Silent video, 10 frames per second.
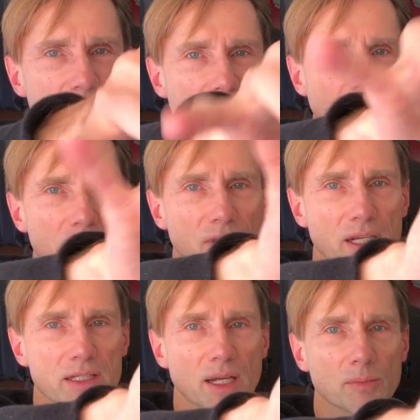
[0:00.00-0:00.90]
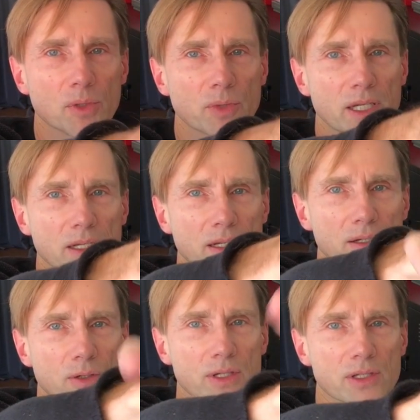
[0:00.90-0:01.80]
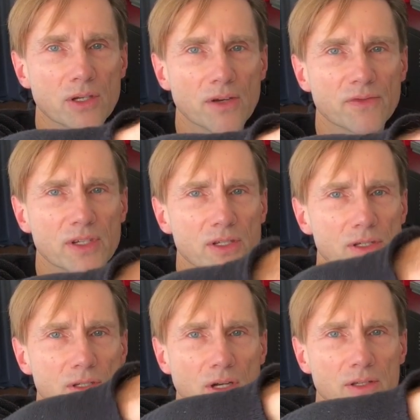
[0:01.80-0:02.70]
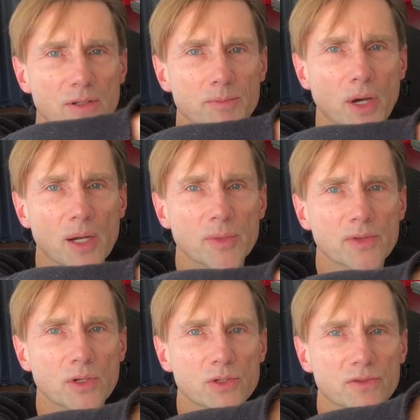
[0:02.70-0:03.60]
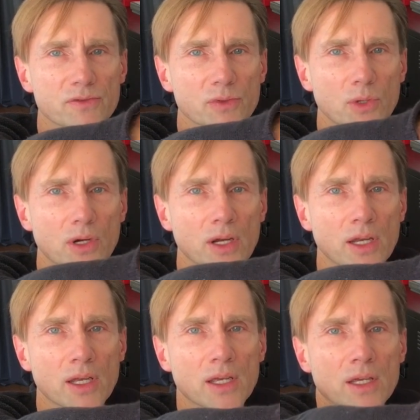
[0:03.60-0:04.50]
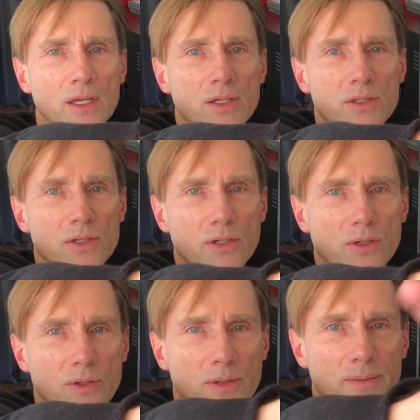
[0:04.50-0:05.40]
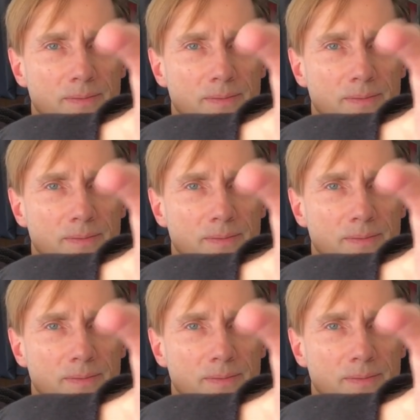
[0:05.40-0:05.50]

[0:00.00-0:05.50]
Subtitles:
Kind of like a tumbleweed or a starfish on the bottom of the ocean floor. So